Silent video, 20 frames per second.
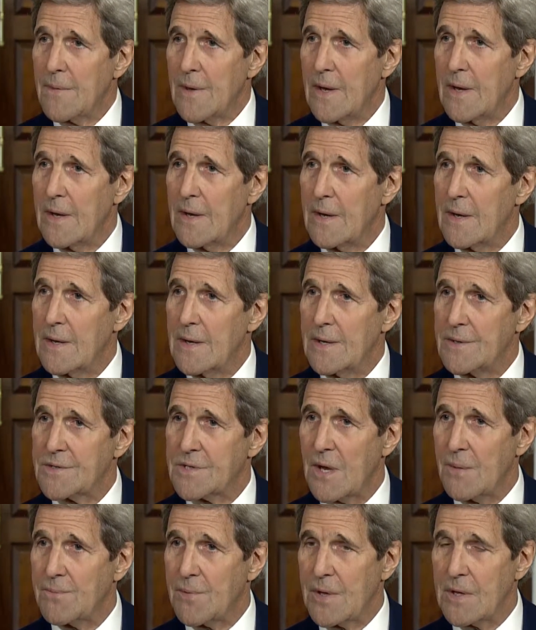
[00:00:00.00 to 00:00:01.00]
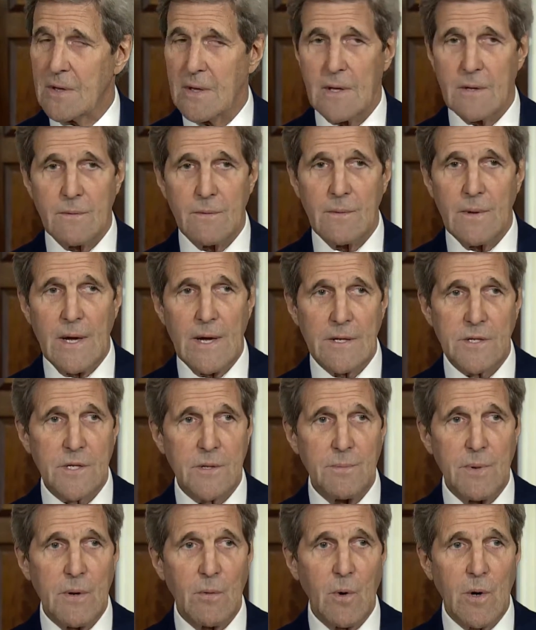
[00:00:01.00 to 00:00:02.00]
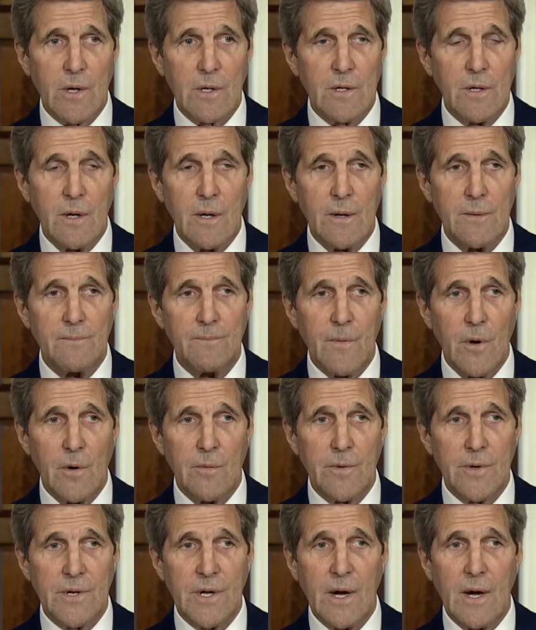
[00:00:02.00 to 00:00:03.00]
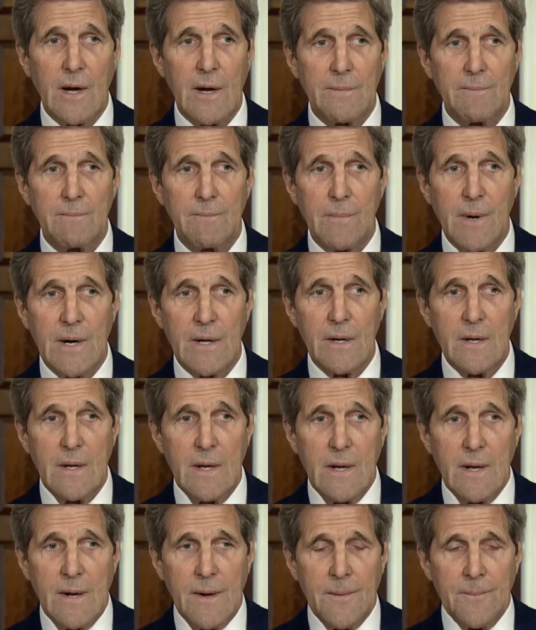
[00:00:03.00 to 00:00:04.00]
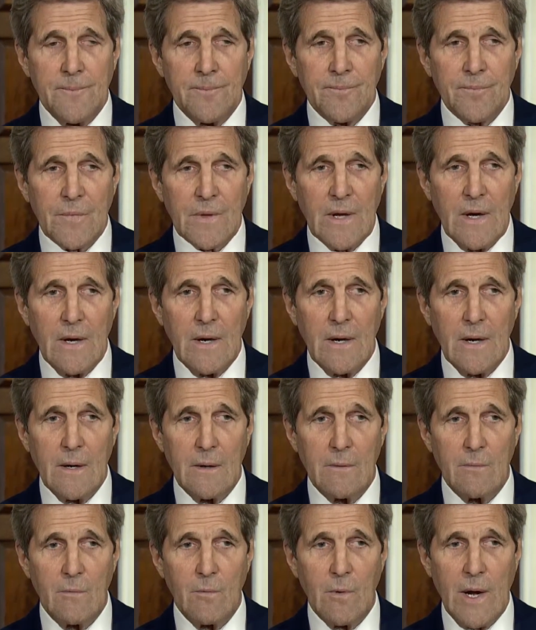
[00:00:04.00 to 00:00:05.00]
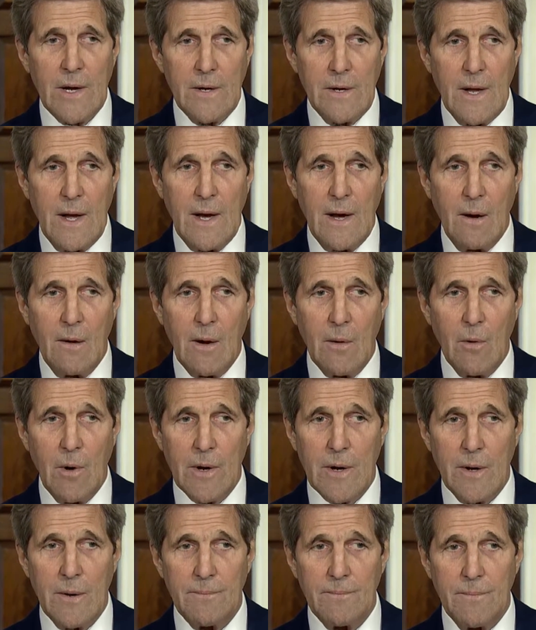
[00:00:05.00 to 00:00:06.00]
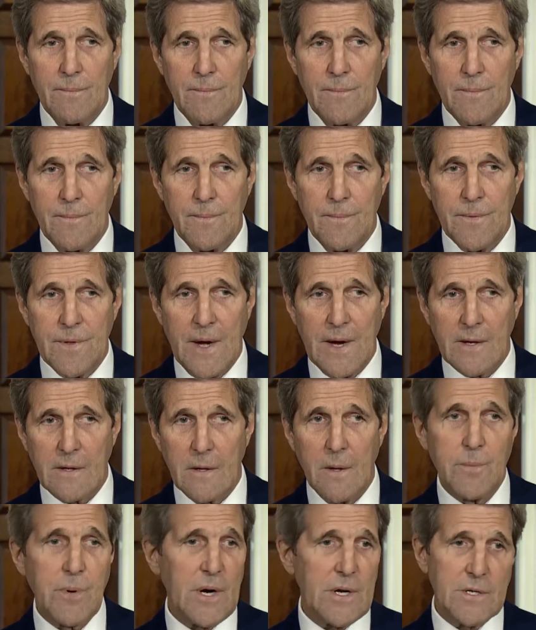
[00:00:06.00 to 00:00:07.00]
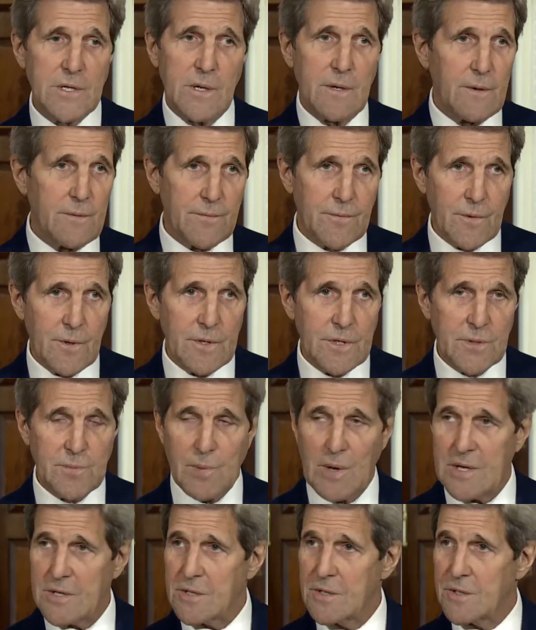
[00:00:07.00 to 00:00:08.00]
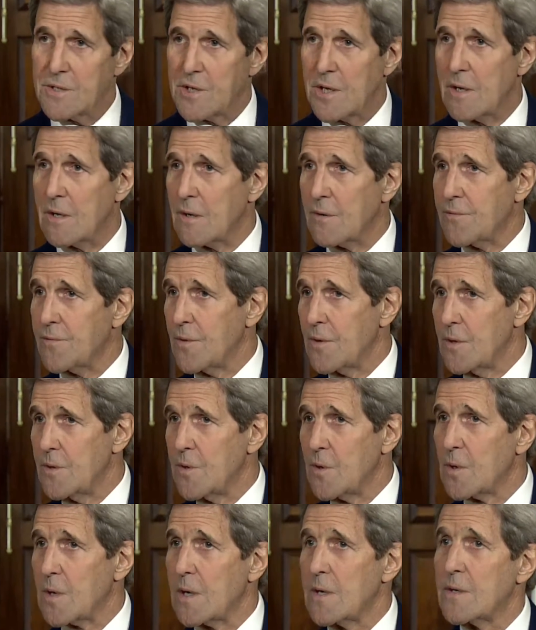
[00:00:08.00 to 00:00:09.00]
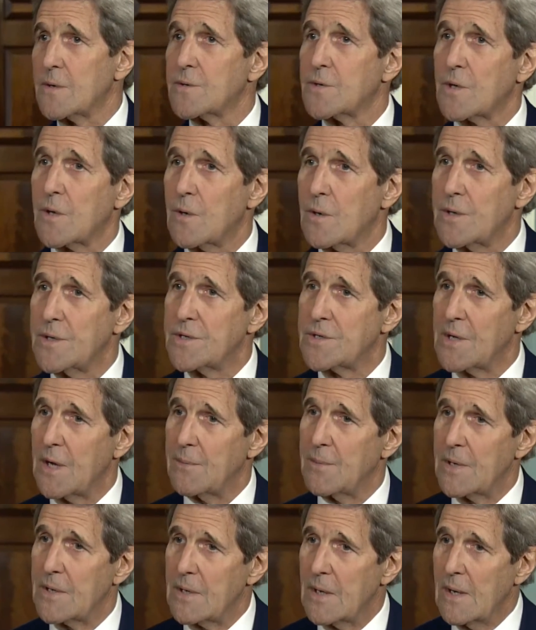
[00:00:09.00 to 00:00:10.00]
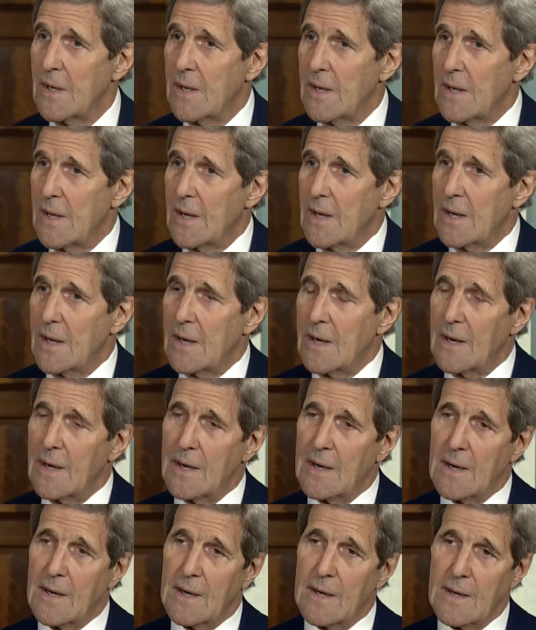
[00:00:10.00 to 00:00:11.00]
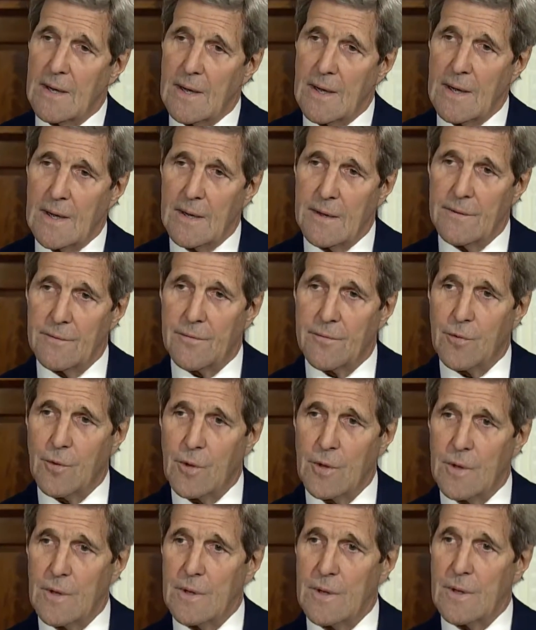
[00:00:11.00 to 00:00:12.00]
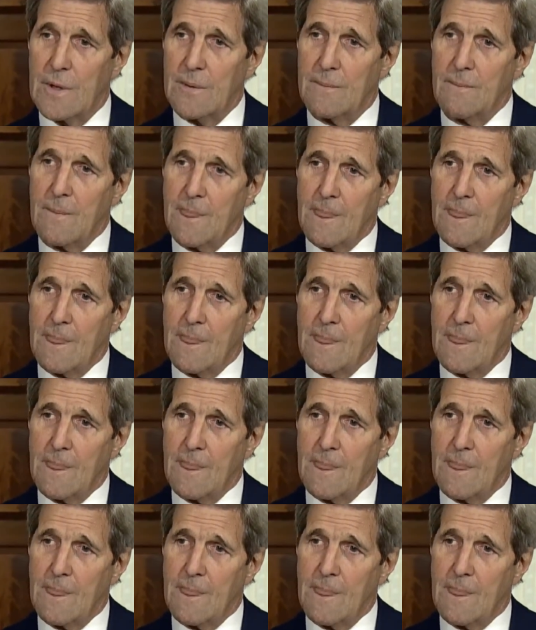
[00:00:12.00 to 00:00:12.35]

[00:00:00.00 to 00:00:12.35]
uh, and something that has to be worked on over time. But uh, right now, I want to thank the President for his presence here for the Nuclear Security Summit. Uh, and for the